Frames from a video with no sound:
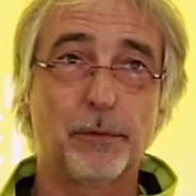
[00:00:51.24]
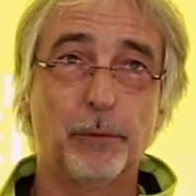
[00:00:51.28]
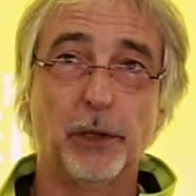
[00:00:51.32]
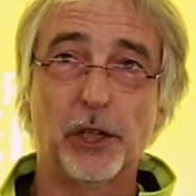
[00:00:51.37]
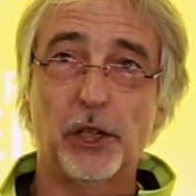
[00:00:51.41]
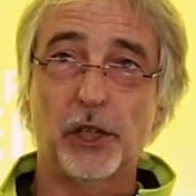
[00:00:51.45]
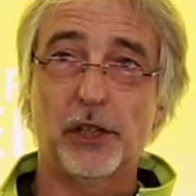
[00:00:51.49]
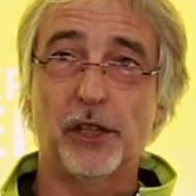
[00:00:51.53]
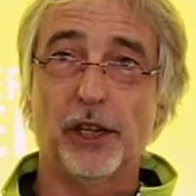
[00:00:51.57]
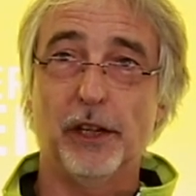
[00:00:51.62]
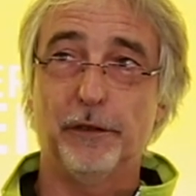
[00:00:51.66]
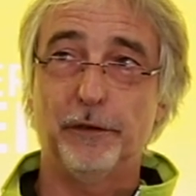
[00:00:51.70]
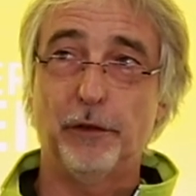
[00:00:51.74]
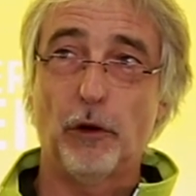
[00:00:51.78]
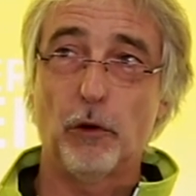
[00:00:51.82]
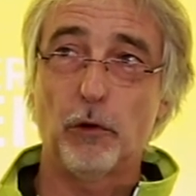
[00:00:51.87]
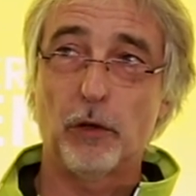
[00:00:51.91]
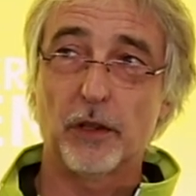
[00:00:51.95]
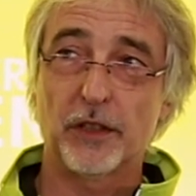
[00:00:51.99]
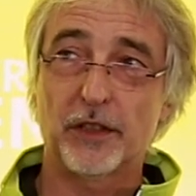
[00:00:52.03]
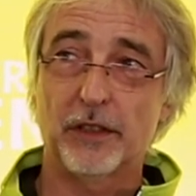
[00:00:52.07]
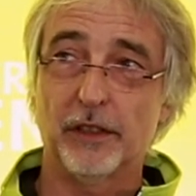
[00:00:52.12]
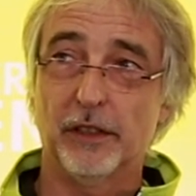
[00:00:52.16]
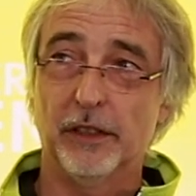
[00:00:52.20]
which uh,
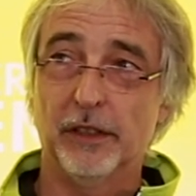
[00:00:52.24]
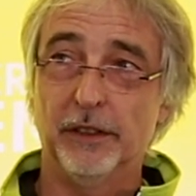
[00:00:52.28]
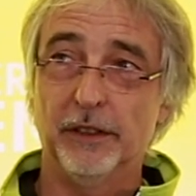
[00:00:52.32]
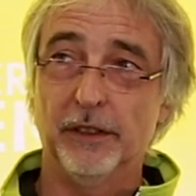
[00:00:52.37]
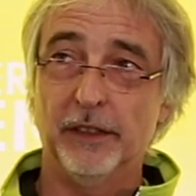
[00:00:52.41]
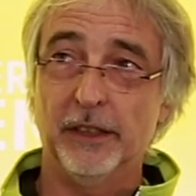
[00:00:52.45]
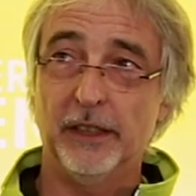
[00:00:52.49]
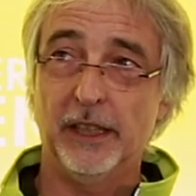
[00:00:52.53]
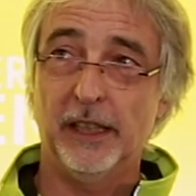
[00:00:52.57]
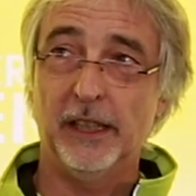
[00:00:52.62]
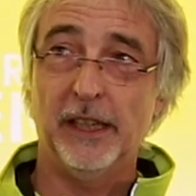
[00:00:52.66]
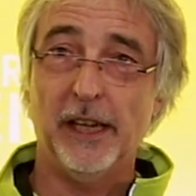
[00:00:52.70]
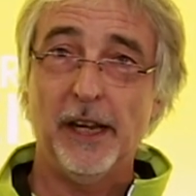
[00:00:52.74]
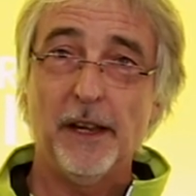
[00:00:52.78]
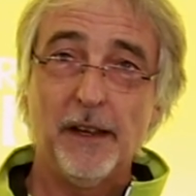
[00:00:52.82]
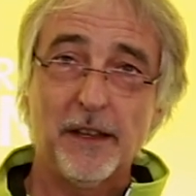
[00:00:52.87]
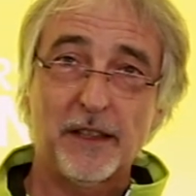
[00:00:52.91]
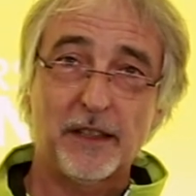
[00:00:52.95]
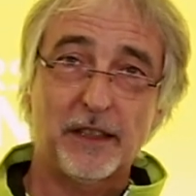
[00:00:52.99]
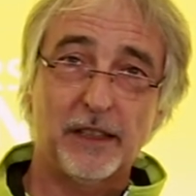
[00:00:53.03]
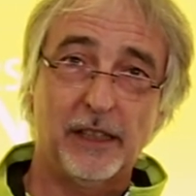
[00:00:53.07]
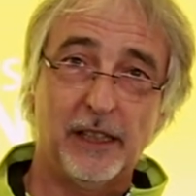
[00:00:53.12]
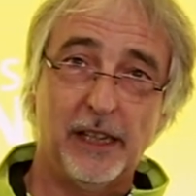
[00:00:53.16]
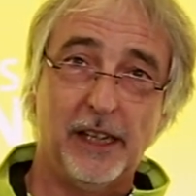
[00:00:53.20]
focused on
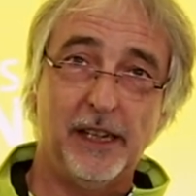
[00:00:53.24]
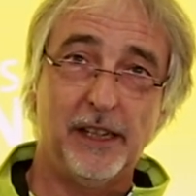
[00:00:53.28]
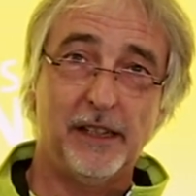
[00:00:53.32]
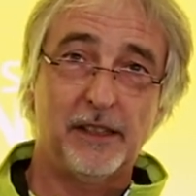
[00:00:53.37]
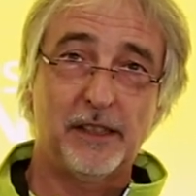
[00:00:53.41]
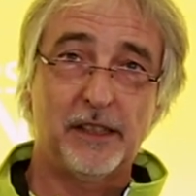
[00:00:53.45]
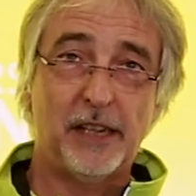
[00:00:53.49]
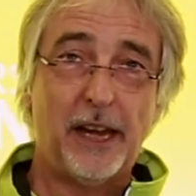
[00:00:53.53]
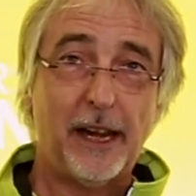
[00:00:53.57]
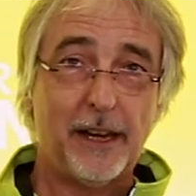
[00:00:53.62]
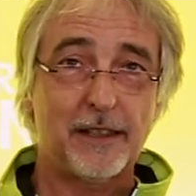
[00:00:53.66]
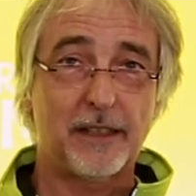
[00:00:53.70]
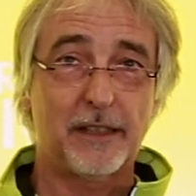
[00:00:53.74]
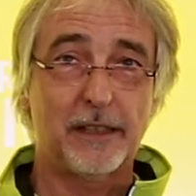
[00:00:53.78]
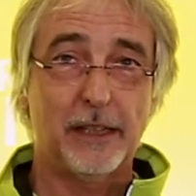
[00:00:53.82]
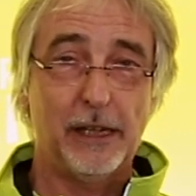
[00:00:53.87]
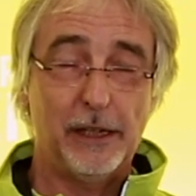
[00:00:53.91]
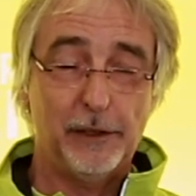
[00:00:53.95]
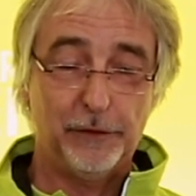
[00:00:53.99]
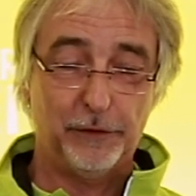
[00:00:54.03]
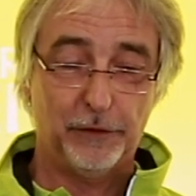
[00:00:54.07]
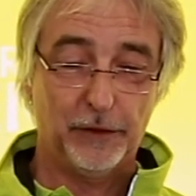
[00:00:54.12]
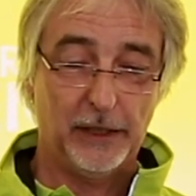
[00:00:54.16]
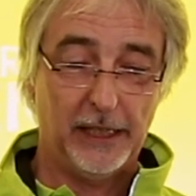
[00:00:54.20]
inside tech
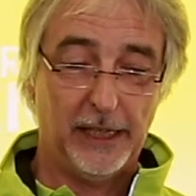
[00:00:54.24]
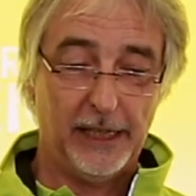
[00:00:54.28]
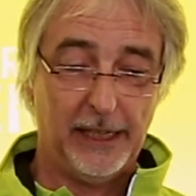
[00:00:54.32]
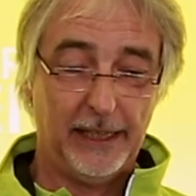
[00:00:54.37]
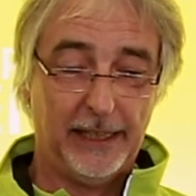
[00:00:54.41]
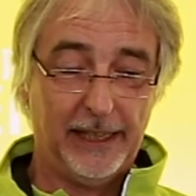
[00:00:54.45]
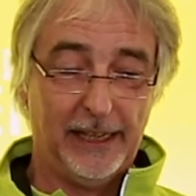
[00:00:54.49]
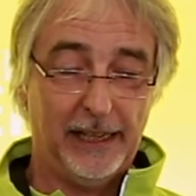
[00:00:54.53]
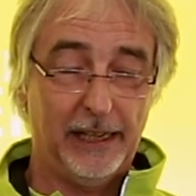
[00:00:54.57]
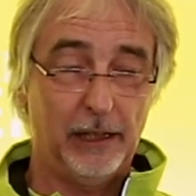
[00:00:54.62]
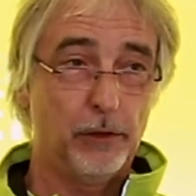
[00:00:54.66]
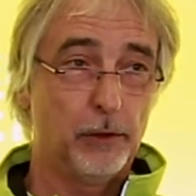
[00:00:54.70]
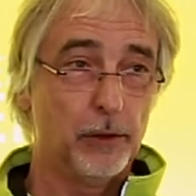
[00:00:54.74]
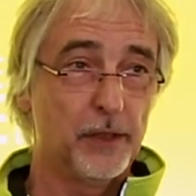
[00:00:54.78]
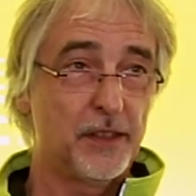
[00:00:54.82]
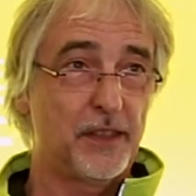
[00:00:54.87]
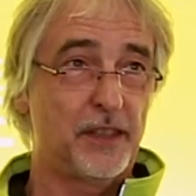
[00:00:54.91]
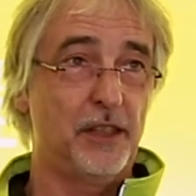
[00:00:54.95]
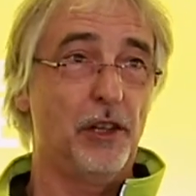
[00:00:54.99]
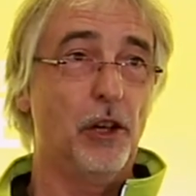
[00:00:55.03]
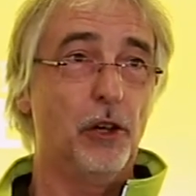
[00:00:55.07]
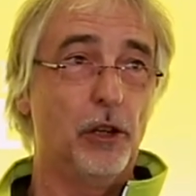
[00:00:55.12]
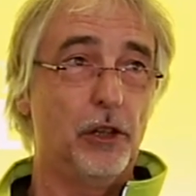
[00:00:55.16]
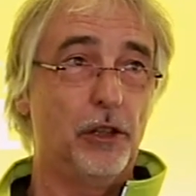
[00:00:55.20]
stuff, like how
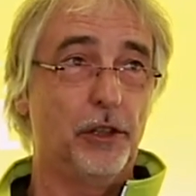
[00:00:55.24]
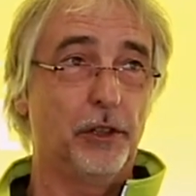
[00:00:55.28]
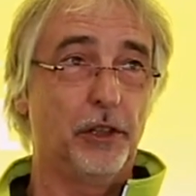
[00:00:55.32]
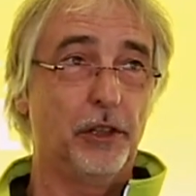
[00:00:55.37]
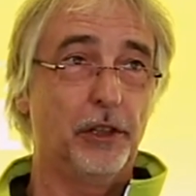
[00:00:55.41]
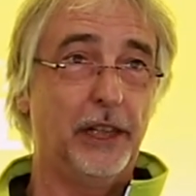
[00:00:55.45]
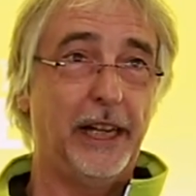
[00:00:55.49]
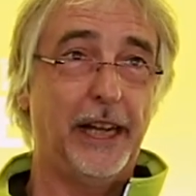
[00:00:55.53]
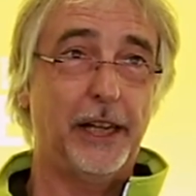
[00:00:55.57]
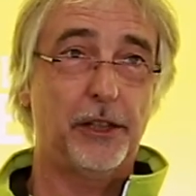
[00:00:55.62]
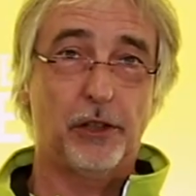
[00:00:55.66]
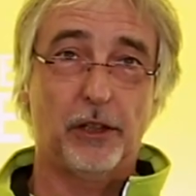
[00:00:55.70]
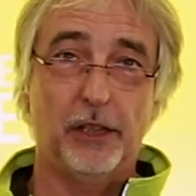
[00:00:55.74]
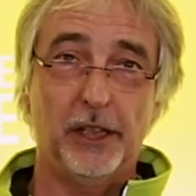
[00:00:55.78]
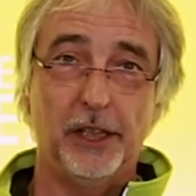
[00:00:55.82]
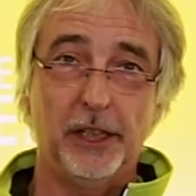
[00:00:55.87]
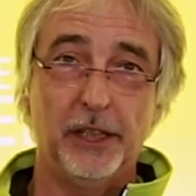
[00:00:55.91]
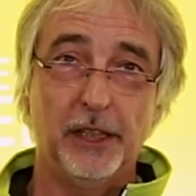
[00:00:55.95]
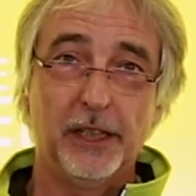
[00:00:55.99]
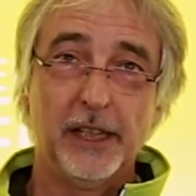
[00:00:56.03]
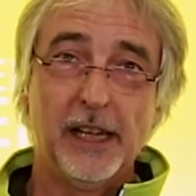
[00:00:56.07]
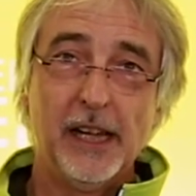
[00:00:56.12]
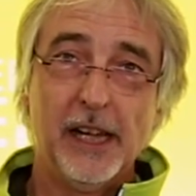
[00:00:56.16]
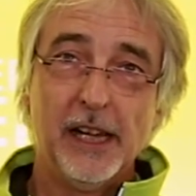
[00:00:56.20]
is the audio
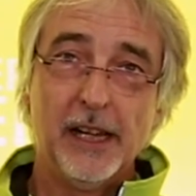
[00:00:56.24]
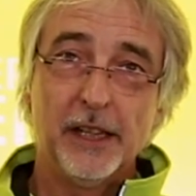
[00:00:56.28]
actually